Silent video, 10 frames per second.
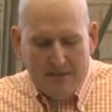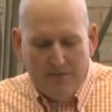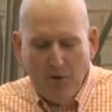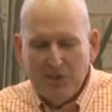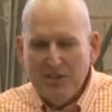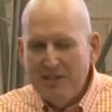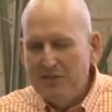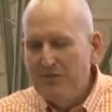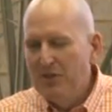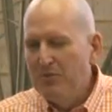Unfortunately,
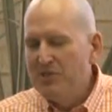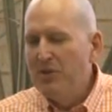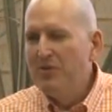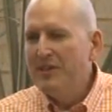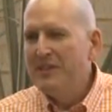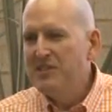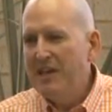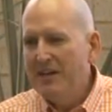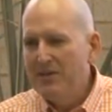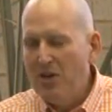this food was only
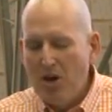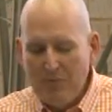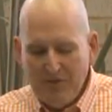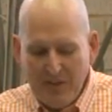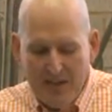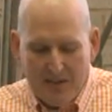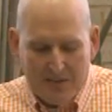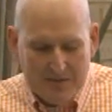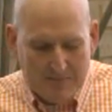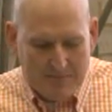standard Army
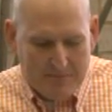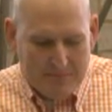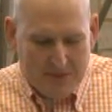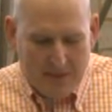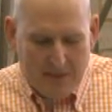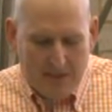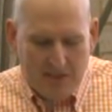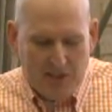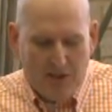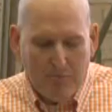fare:
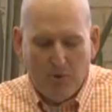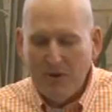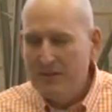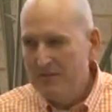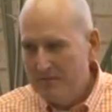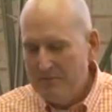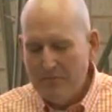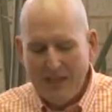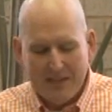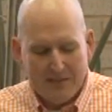salt pork,
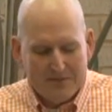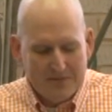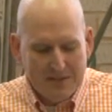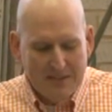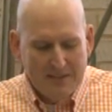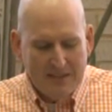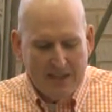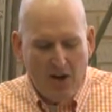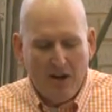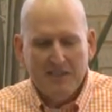bacon,
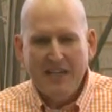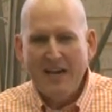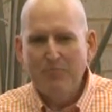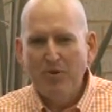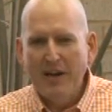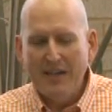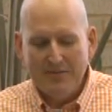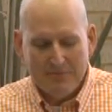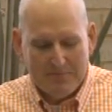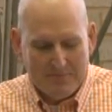and hardtack bread.
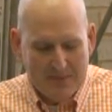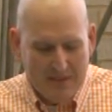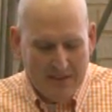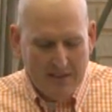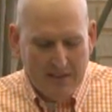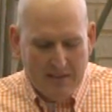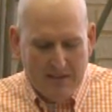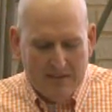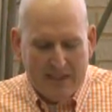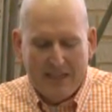
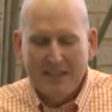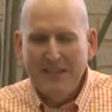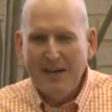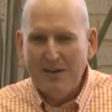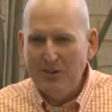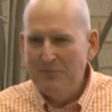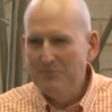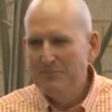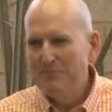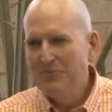They didn't care.
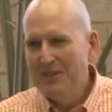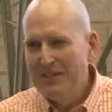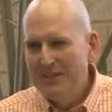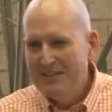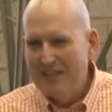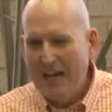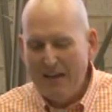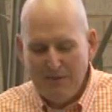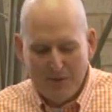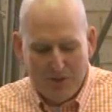They
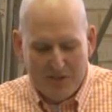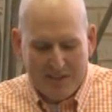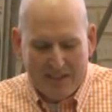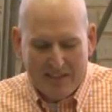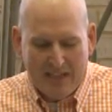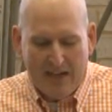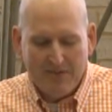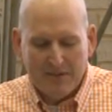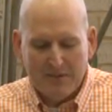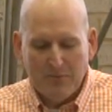had food, and they didn't
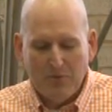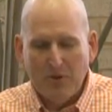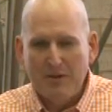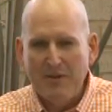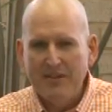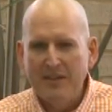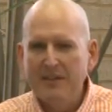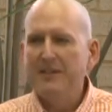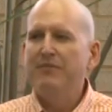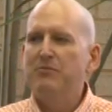have to worry about the
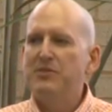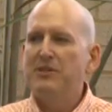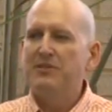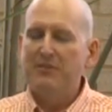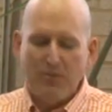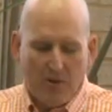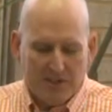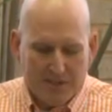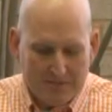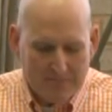uneven results of
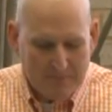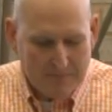foraging.